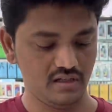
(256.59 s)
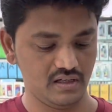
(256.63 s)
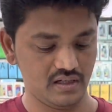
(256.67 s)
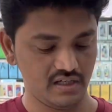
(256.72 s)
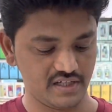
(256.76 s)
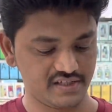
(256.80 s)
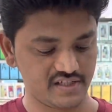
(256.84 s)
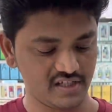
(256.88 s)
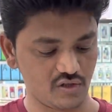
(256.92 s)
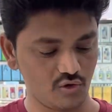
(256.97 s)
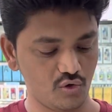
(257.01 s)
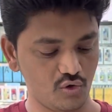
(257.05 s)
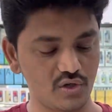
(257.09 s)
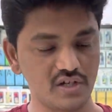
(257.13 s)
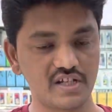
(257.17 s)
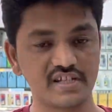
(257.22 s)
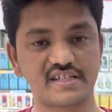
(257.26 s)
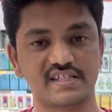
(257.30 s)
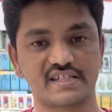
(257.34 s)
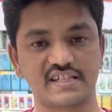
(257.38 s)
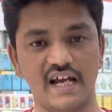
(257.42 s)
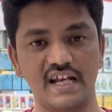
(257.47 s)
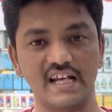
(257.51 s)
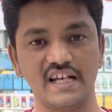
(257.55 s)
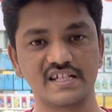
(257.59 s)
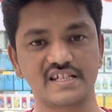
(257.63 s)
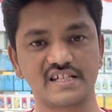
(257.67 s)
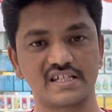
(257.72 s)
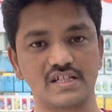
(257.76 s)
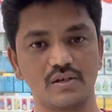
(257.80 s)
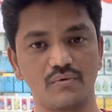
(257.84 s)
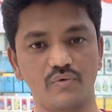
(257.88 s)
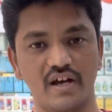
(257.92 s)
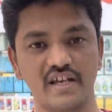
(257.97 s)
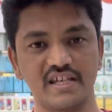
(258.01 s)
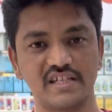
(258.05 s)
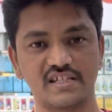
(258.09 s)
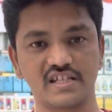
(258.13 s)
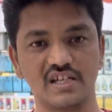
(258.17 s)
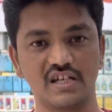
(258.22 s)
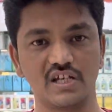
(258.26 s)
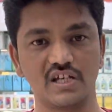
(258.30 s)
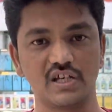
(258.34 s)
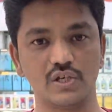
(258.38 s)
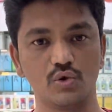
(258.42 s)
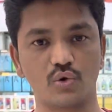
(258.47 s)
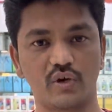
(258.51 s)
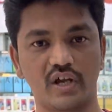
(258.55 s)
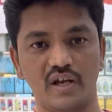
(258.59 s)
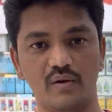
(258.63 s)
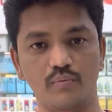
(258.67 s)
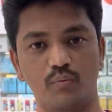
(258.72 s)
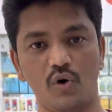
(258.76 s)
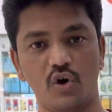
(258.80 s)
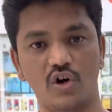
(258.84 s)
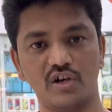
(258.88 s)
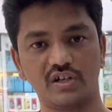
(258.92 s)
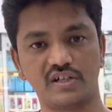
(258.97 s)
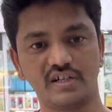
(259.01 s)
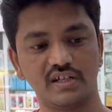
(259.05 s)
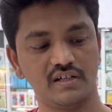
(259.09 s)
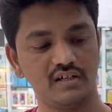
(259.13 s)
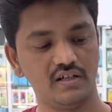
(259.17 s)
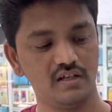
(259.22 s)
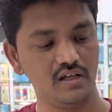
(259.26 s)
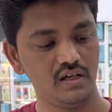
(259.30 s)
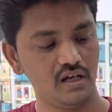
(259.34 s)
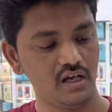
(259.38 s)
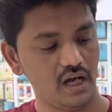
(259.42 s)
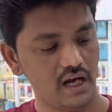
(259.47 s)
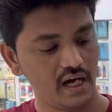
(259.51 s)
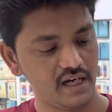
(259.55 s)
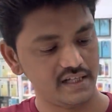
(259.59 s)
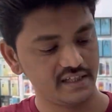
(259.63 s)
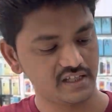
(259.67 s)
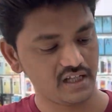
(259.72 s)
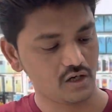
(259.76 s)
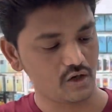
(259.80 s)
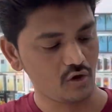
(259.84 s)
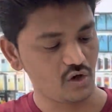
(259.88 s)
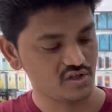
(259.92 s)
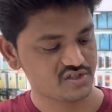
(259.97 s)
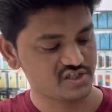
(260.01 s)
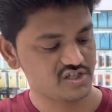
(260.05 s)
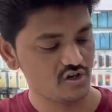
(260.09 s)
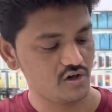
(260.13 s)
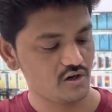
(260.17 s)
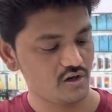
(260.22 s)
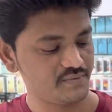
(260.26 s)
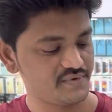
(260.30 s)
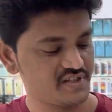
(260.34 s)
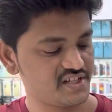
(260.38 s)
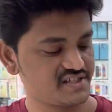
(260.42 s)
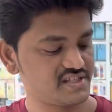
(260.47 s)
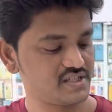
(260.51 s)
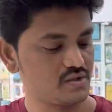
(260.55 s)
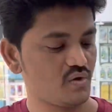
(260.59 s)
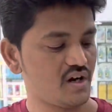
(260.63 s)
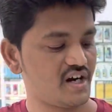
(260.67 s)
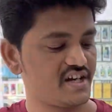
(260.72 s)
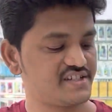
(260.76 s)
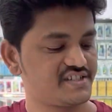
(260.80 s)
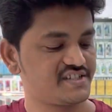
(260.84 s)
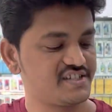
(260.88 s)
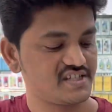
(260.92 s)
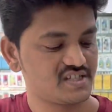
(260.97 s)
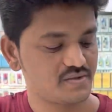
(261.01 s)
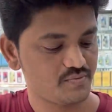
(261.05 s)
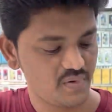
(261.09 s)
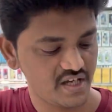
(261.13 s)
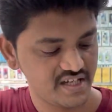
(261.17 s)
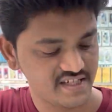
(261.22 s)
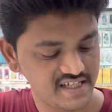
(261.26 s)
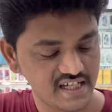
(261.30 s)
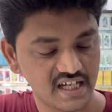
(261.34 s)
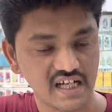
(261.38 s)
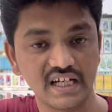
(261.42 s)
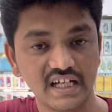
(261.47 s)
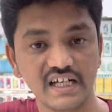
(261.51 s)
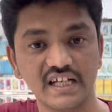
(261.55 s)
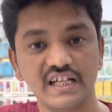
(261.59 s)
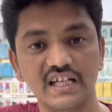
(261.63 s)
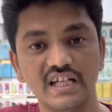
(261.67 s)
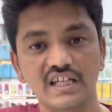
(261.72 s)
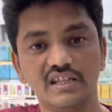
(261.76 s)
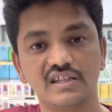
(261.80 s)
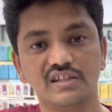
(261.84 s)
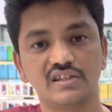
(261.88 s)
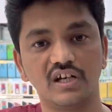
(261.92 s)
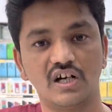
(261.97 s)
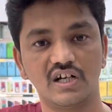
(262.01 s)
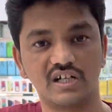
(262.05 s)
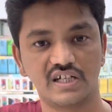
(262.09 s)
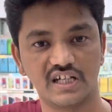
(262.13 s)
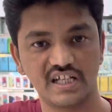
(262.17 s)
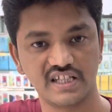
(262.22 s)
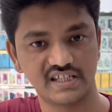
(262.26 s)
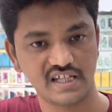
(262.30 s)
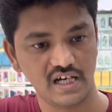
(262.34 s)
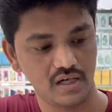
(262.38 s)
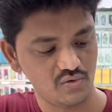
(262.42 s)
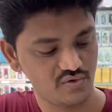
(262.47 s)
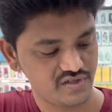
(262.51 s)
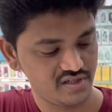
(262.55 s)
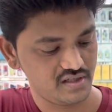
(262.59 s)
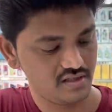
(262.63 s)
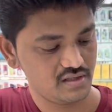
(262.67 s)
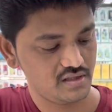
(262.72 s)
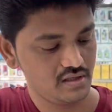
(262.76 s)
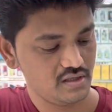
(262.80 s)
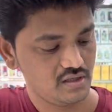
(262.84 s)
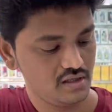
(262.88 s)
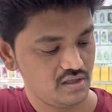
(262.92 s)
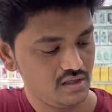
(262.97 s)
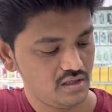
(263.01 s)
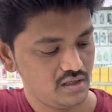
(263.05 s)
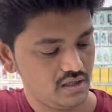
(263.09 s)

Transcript: it's a good stylish device you can bought, and the costing of this device is basically 30,000.